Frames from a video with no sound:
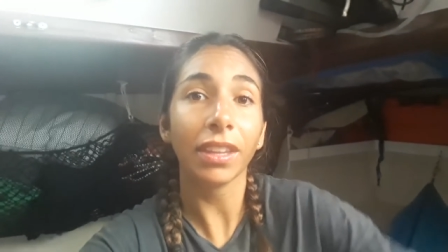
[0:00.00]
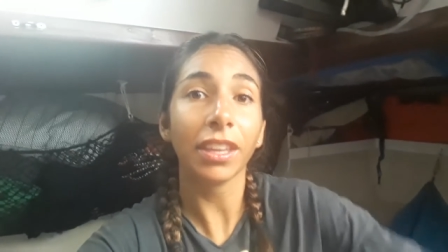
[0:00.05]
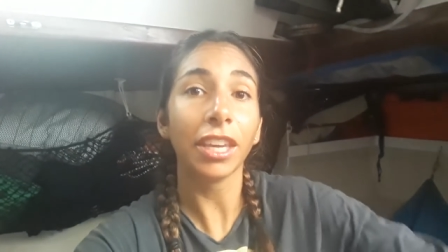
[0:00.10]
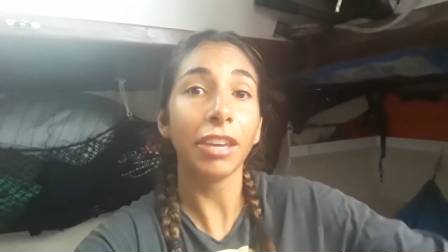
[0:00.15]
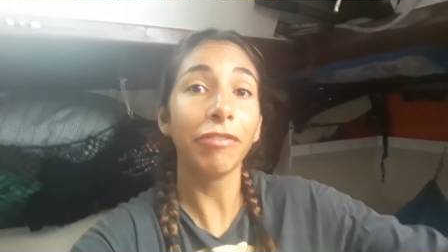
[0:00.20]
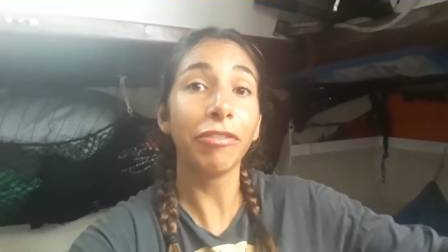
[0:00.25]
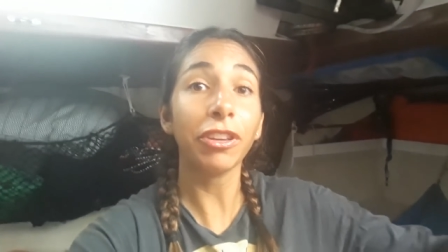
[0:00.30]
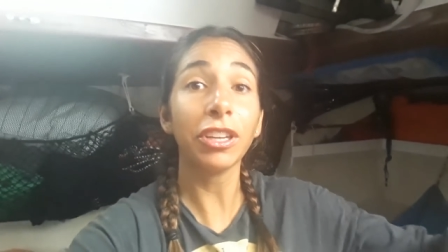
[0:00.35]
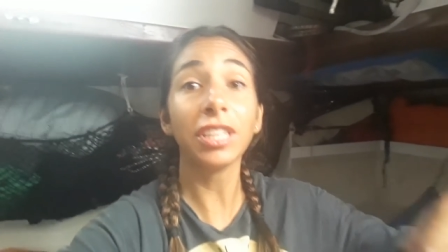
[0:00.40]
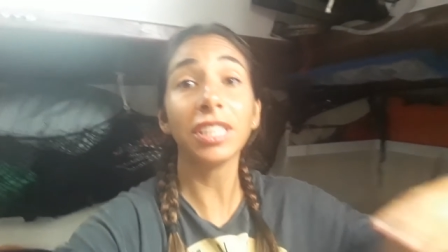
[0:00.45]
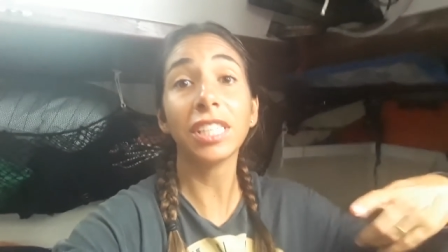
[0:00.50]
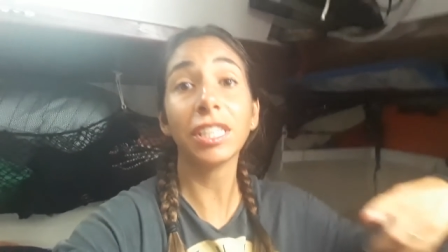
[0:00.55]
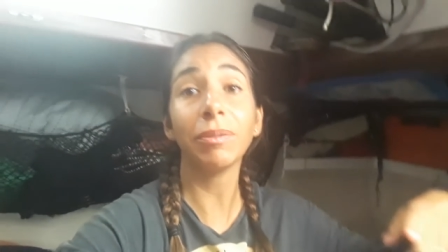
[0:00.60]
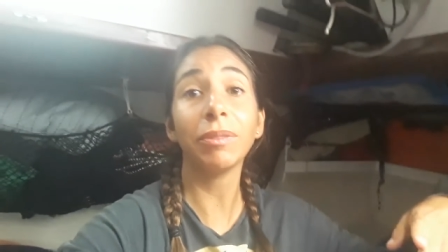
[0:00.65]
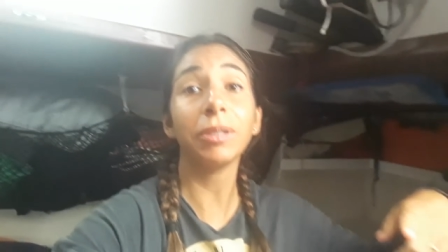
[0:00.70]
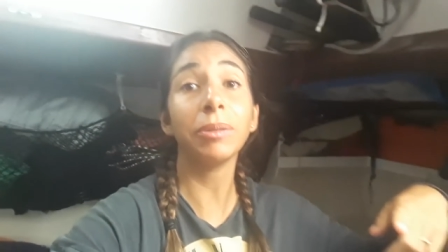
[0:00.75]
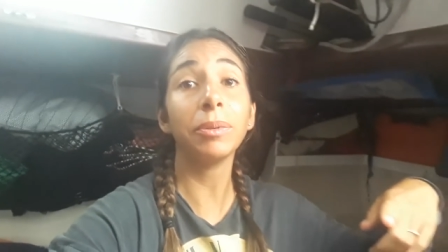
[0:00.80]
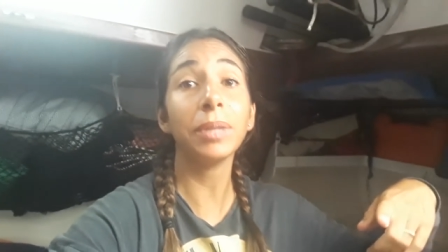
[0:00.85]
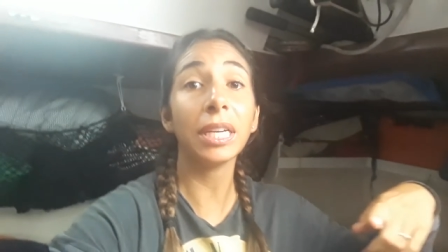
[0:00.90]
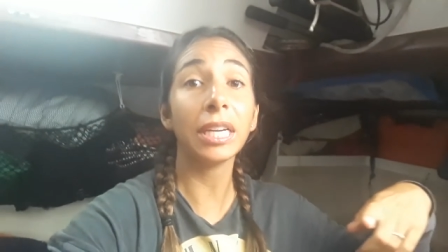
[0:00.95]
If you want to see
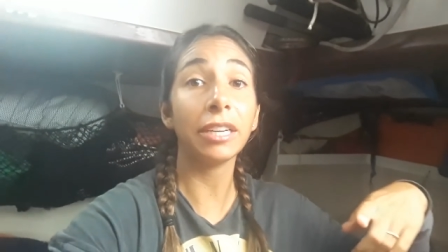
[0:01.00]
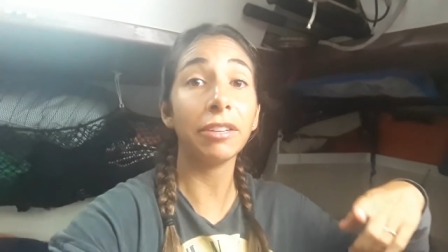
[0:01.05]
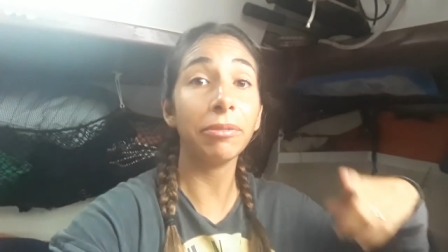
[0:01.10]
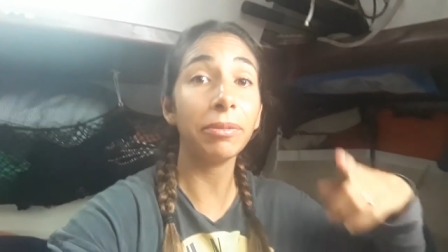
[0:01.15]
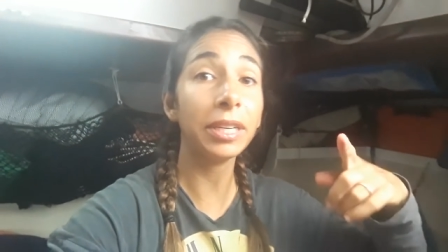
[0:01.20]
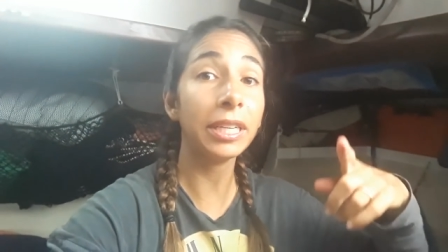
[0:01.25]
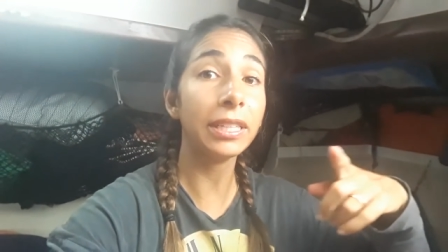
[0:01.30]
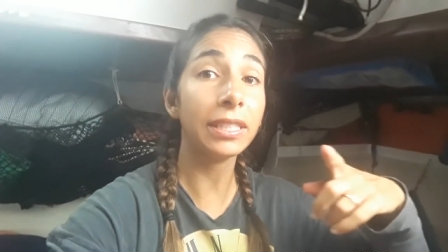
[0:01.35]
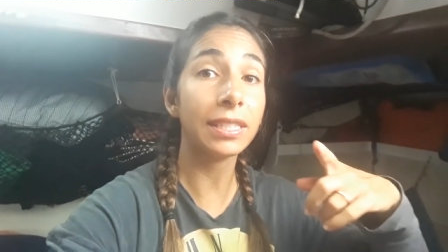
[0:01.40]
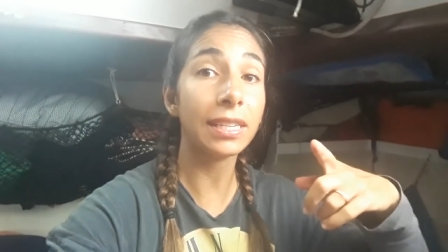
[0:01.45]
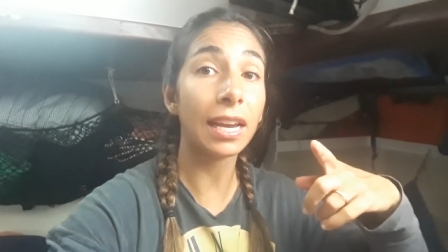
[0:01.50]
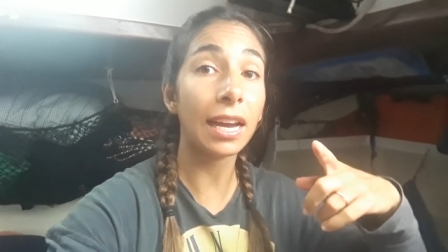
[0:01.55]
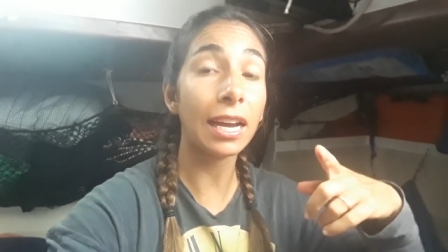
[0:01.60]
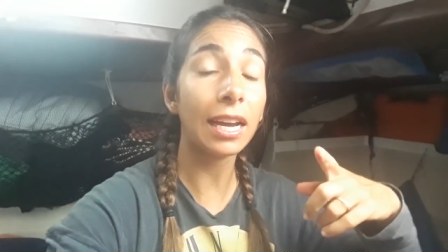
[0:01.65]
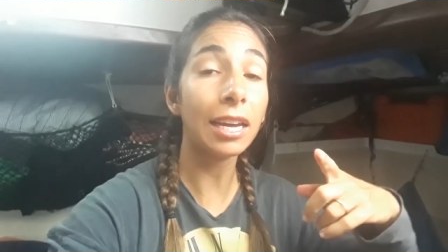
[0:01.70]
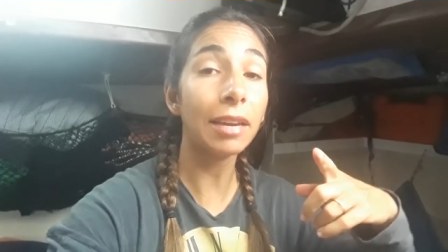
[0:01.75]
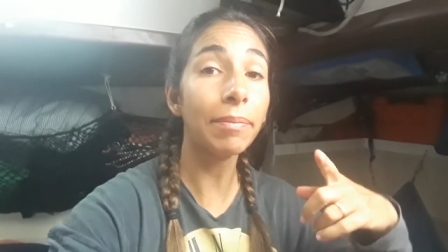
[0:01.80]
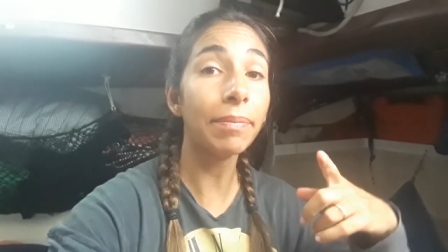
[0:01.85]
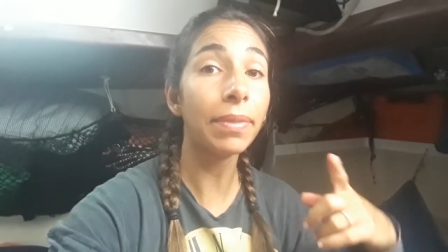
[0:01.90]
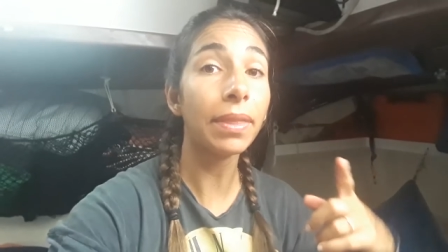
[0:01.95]
where we are real
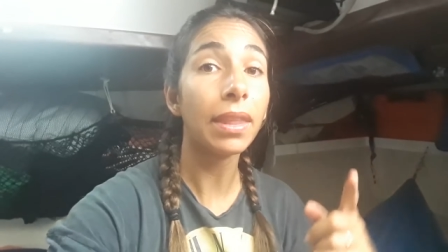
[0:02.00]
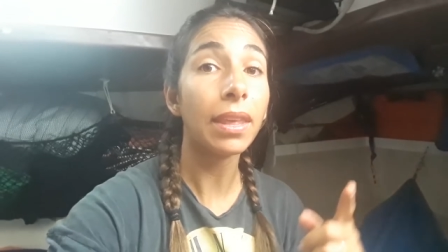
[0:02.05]
time,